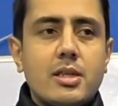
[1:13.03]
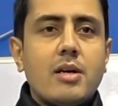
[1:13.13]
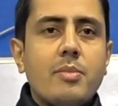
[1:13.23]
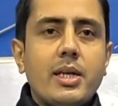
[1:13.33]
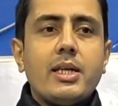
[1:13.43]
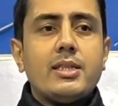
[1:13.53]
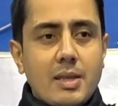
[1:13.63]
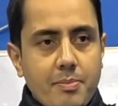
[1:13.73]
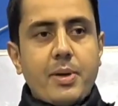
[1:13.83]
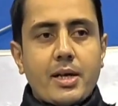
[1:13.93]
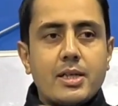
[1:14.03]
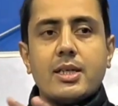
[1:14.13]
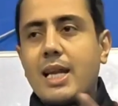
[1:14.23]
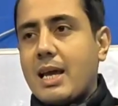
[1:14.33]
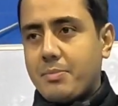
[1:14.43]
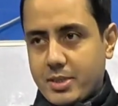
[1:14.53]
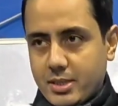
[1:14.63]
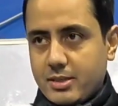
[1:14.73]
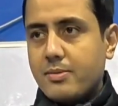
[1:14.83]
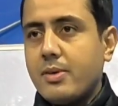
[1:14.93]
come in separate
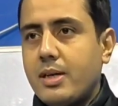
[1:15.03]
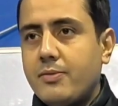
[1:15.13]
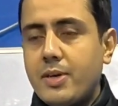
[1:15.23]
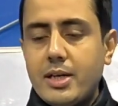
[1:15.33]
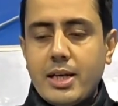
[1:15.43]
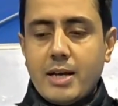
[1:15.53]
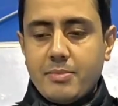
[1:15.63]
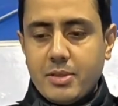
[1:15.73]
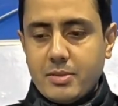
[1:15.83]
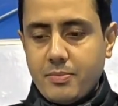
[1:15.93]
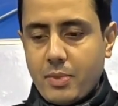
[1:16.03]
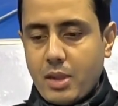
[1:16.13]
types, different types.